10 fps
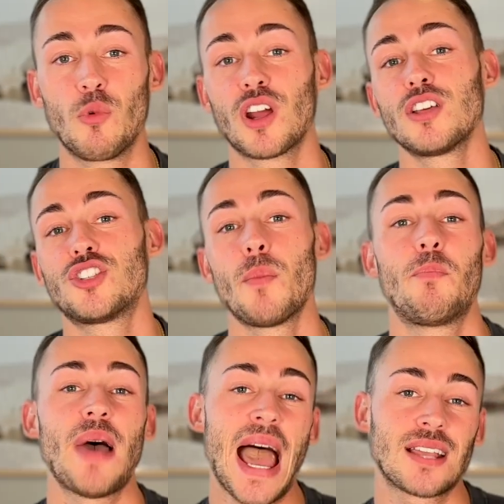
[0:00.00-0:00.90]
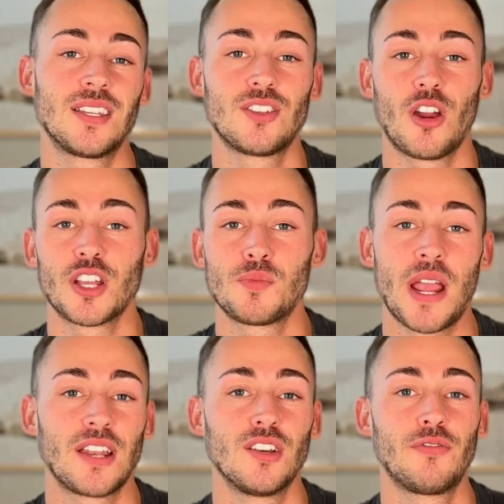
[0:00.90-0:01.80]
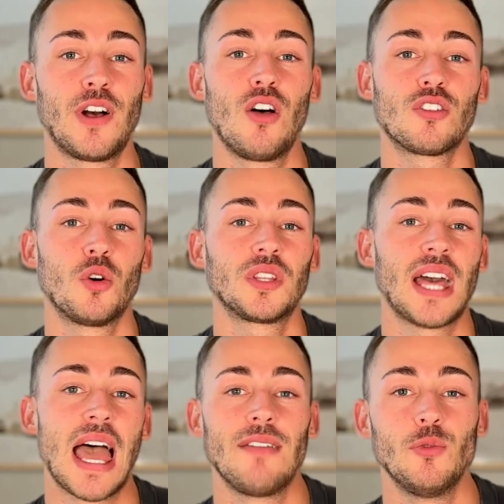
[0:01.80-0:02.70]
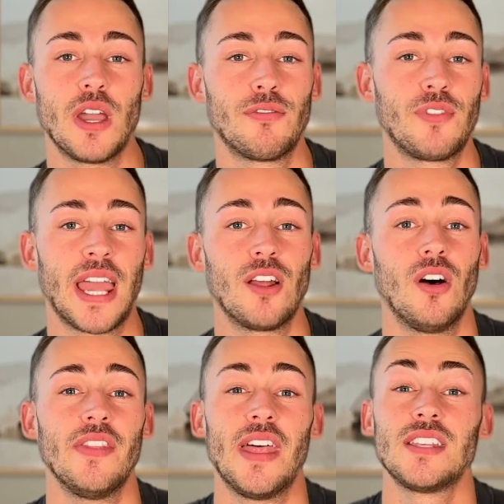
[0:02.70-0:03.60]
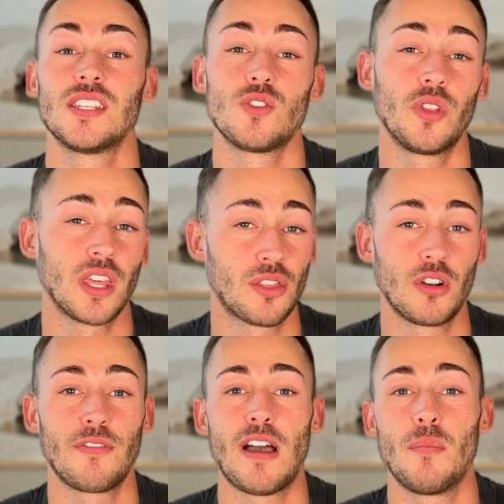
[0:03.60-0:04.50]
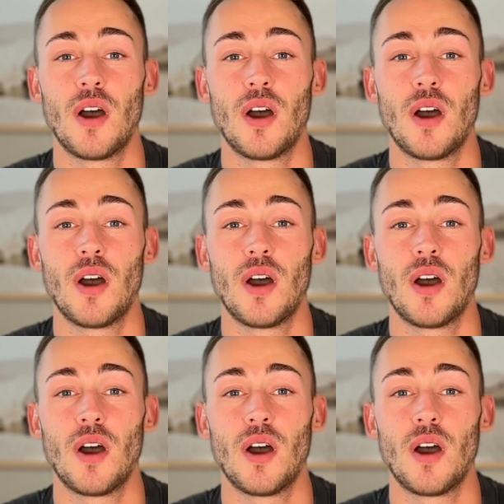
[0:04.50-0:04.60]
we're gonna jump back to Target's brand Goodfellow and go with the heavyweight flannel. And this is only 35